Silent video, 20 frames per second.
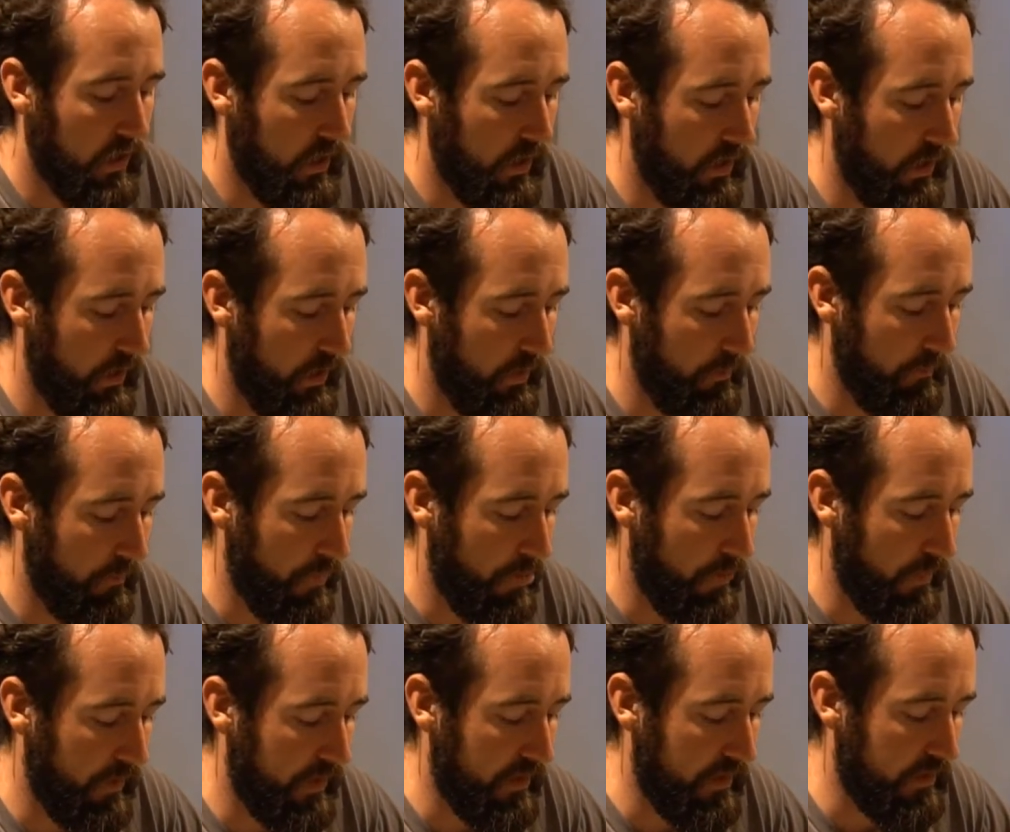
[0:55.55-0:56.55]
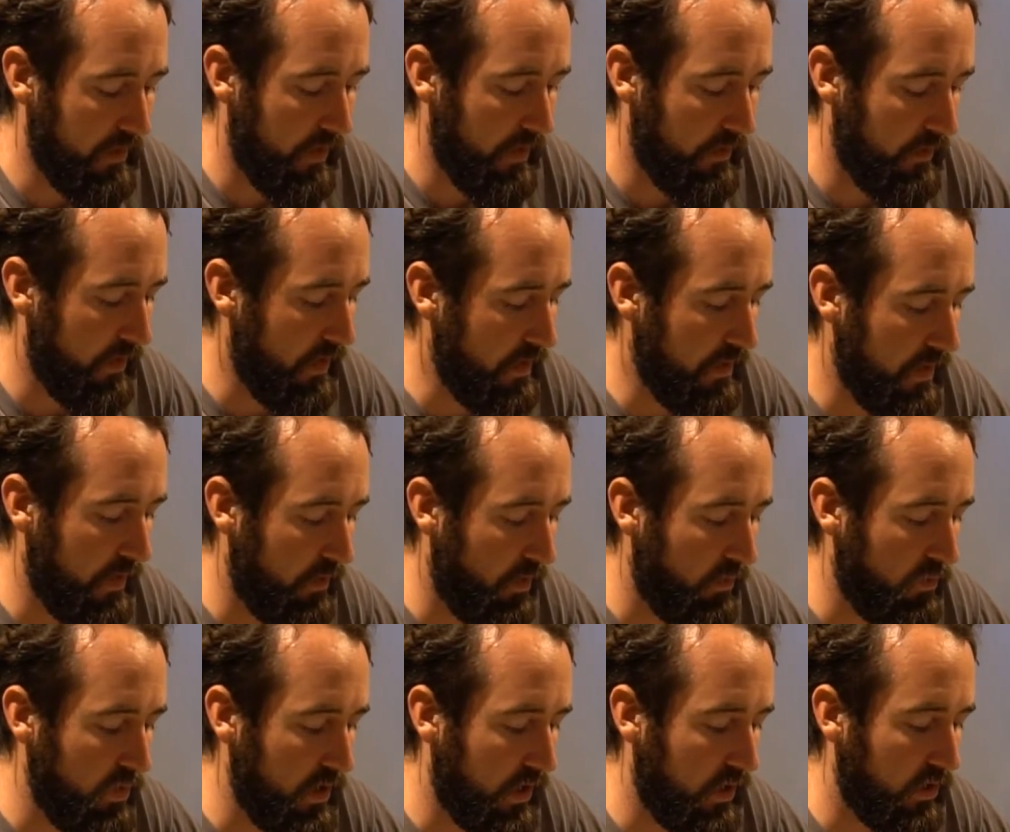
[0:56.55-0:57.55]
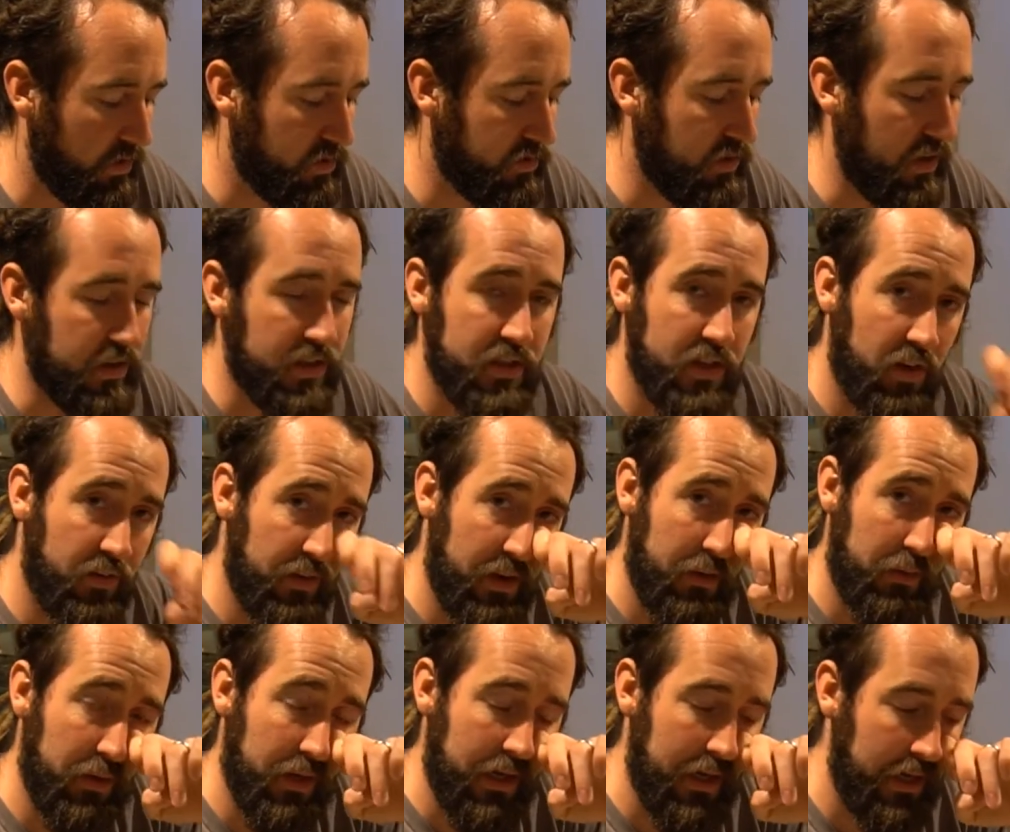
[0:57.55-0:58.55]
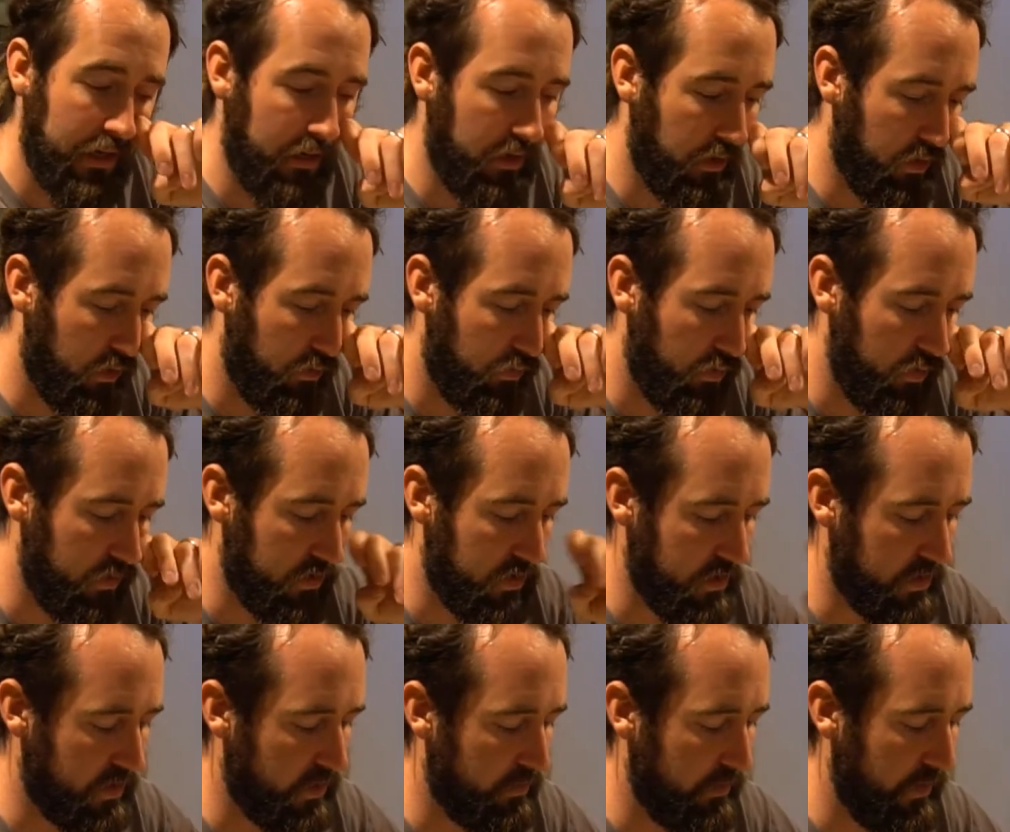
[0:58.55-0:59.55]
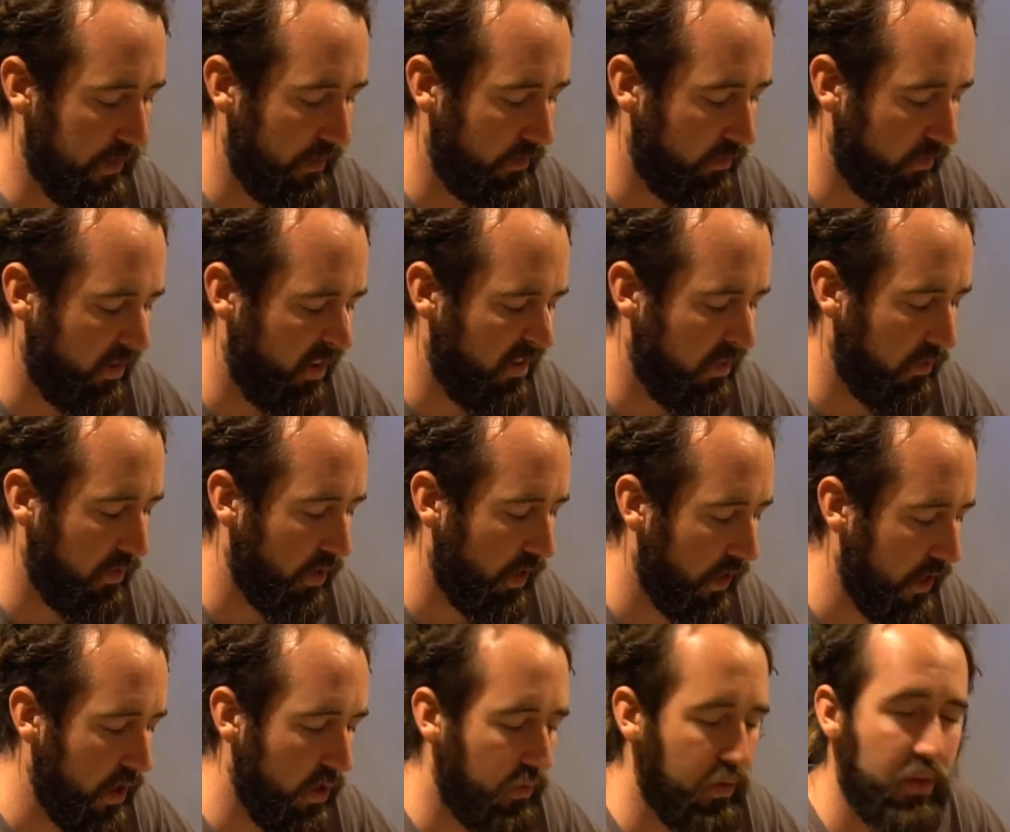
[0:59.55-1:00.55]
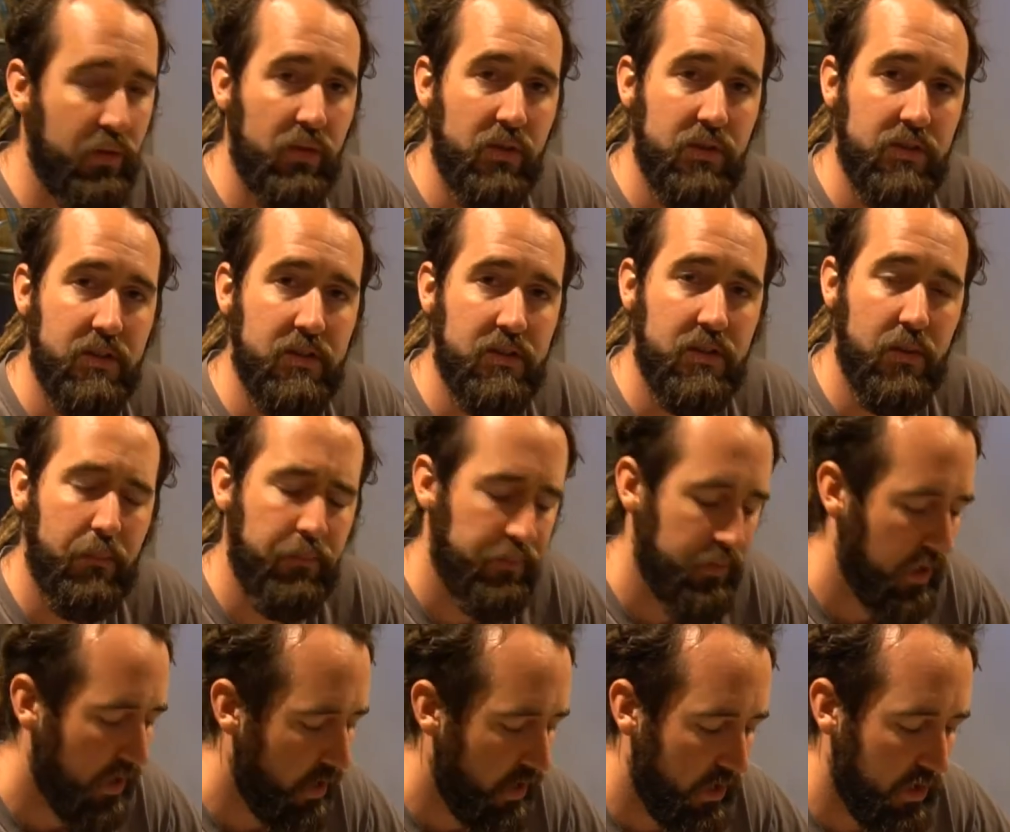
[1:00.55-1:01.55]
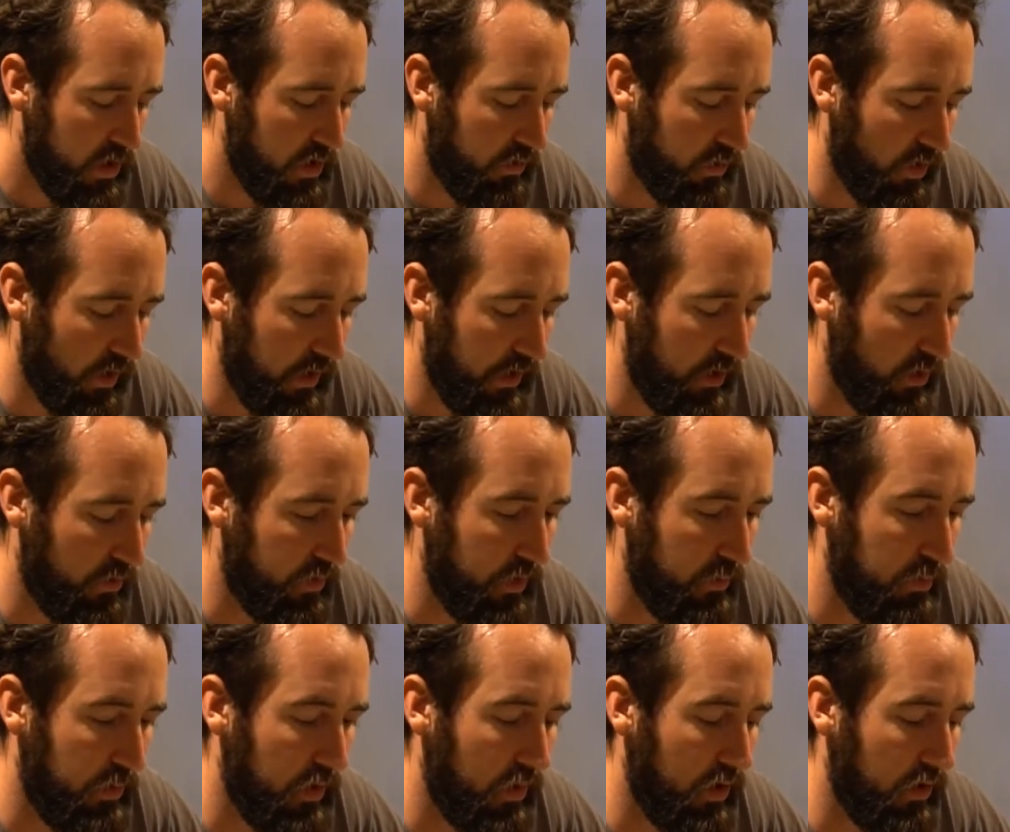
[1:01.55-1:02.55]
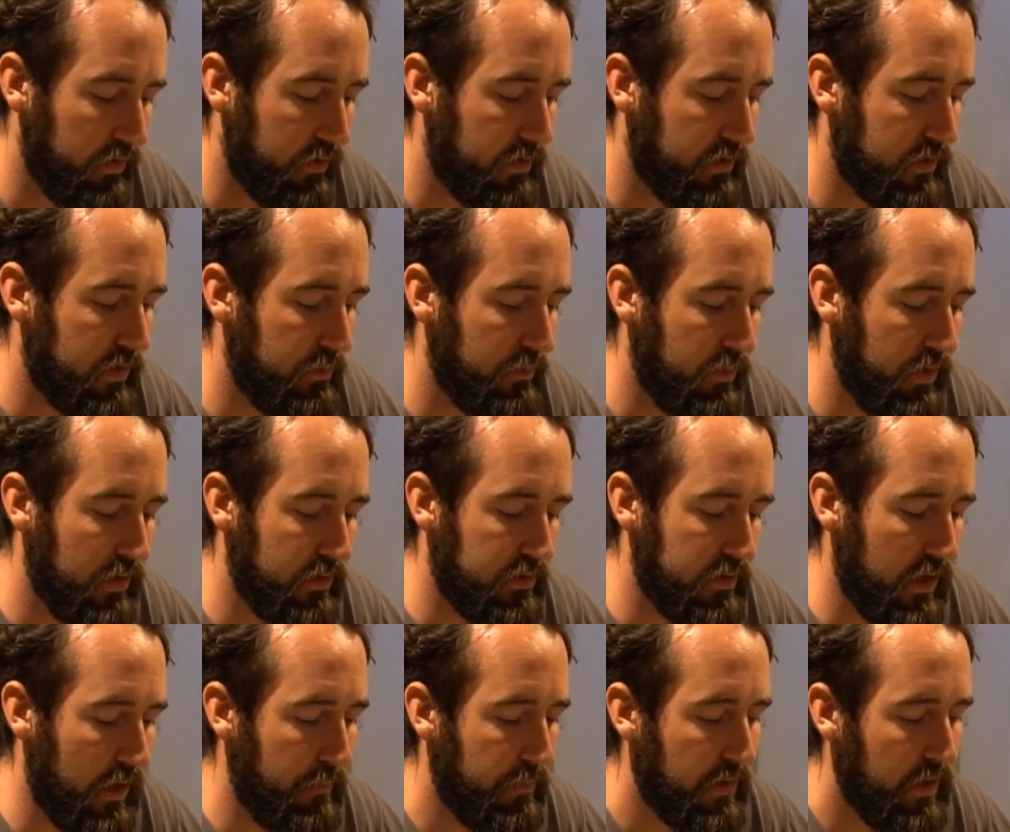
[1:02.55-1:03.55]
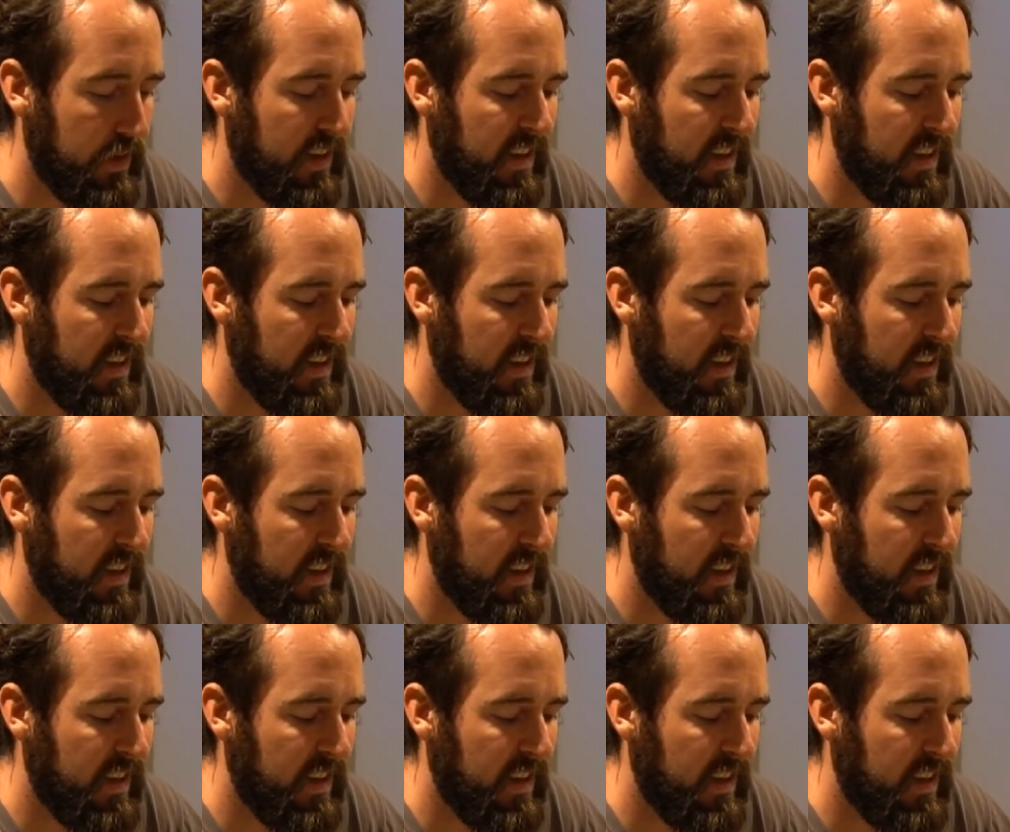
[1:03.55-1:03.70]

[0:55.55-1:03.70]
I really can't stress enough how key the root system is. So if you've got a healthy root system, you've got a healthy plant. It's as simple as that.